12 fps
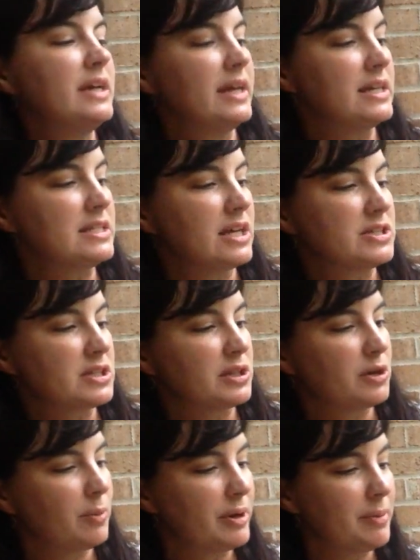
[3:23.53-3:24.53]
And it tells a
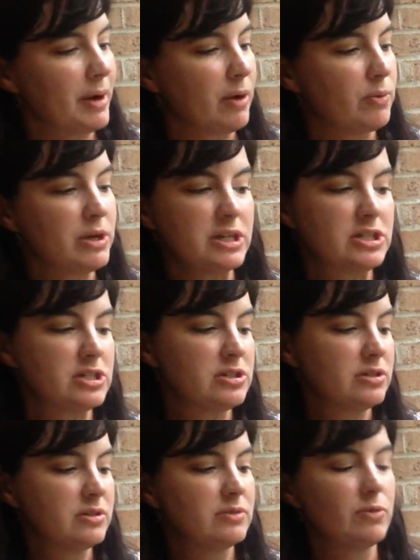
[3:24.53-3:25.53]
little bit about
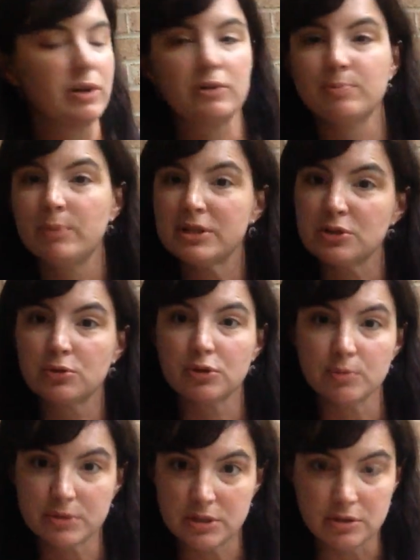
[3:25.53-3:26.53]
what muscle
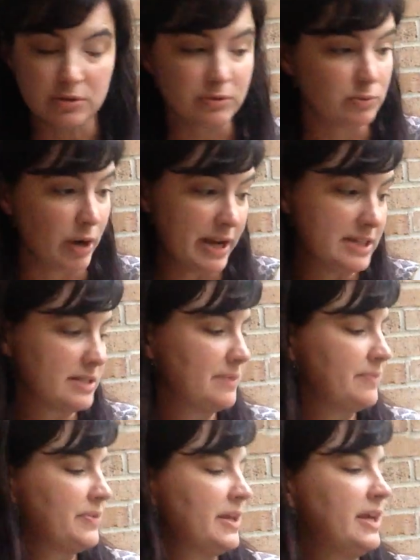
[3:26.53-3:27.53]
groups do what.
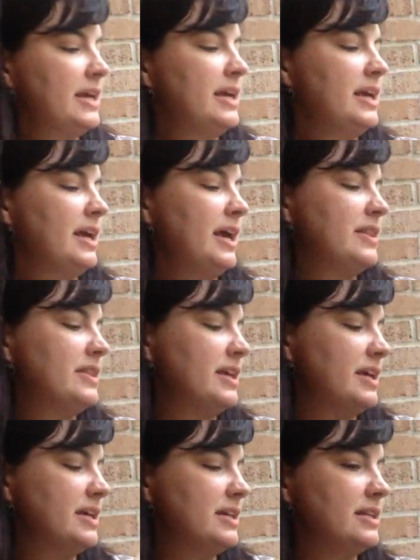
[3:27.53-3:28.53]
And
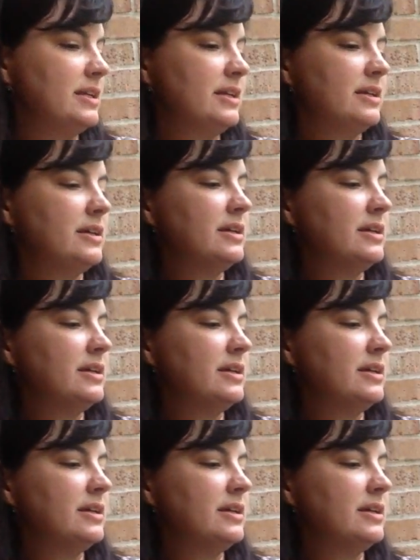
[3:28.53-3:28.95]
then